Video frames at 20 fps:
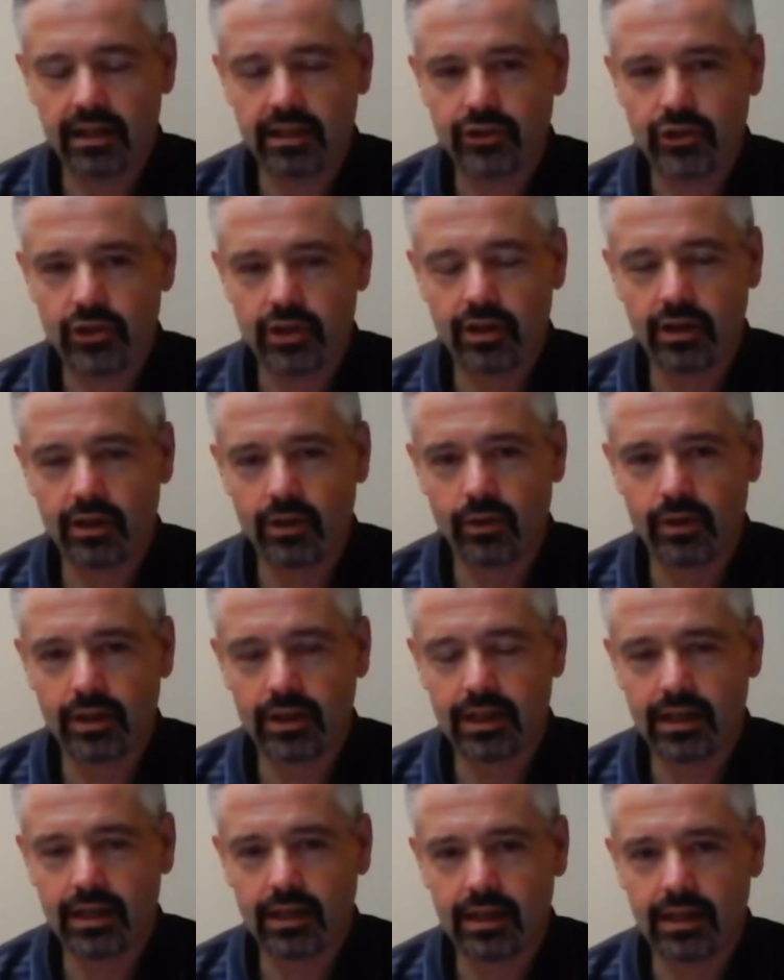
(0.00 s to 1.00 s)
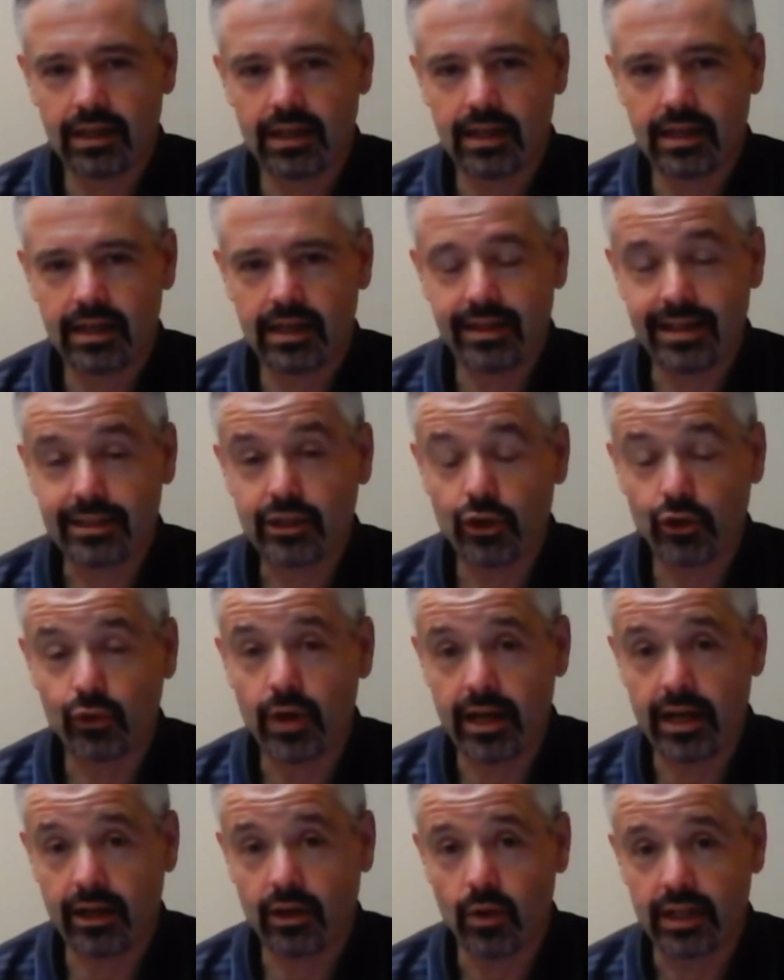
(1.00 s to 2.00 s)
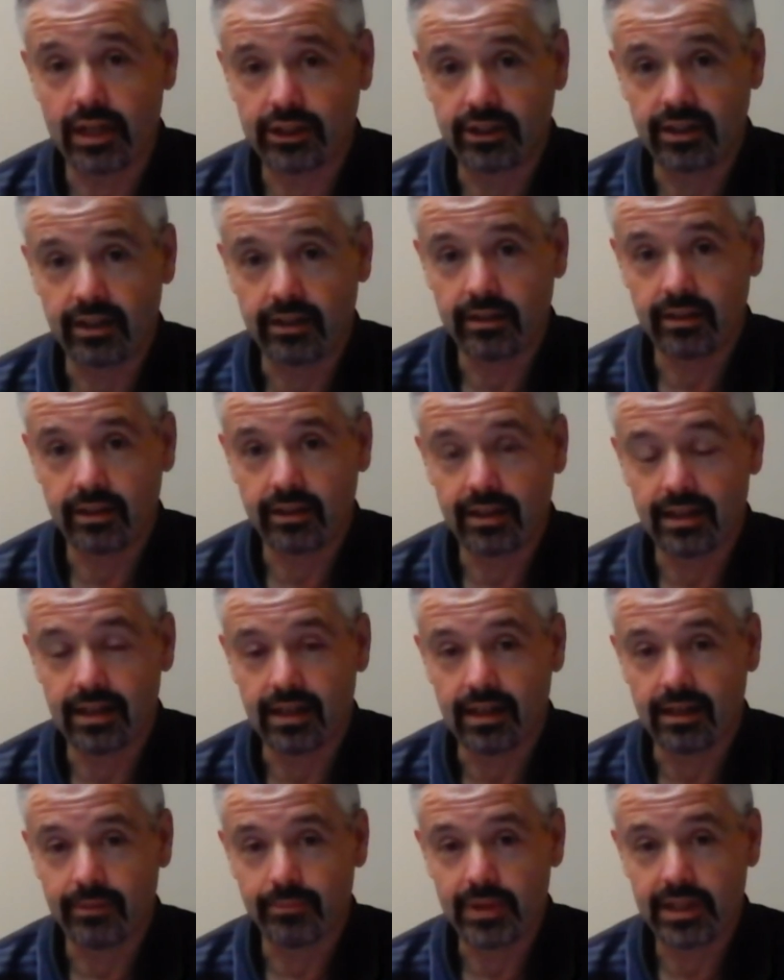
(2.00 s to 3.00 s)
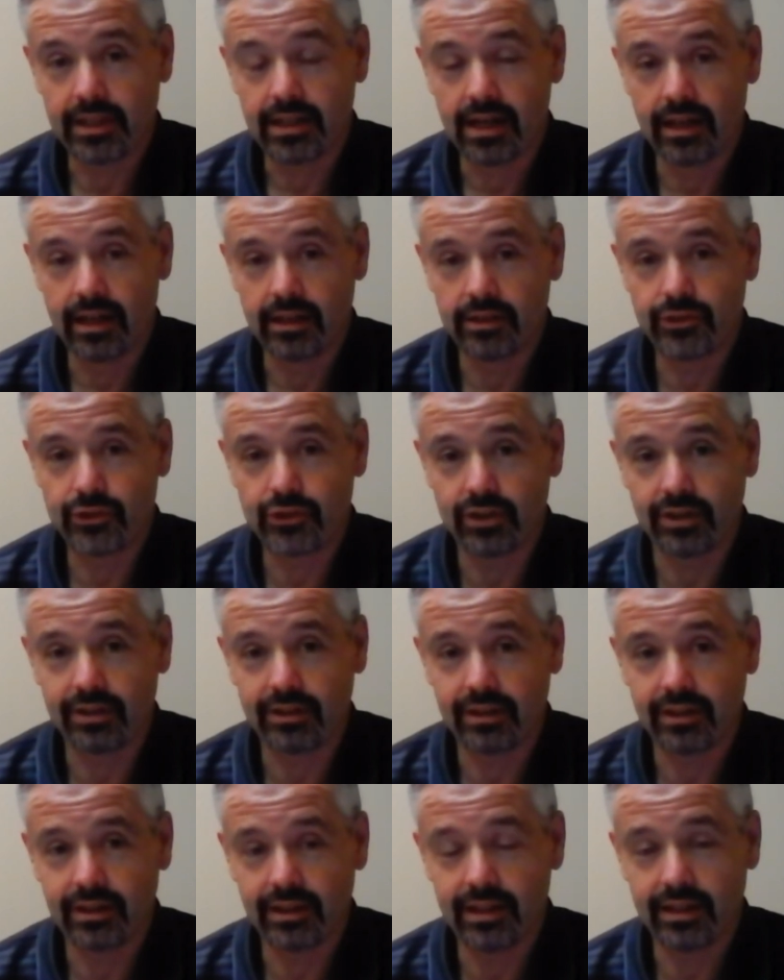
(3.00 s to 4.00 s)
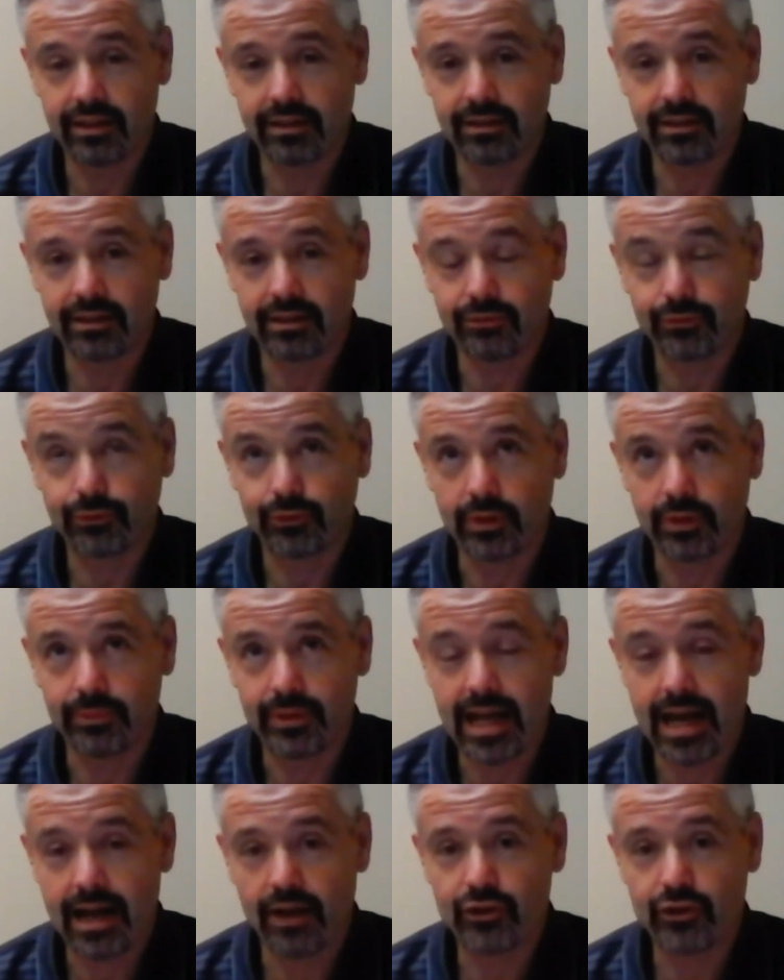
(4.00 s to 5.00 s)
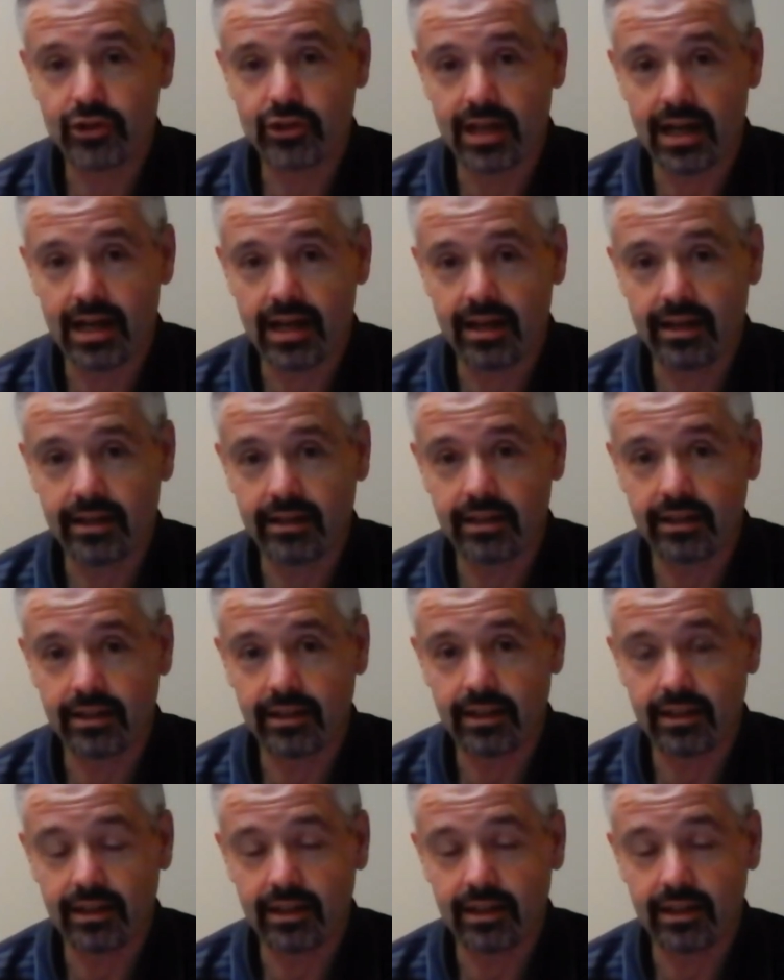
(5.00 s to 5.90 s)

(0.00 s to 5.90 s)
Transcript: so that's a great question, because from the outside,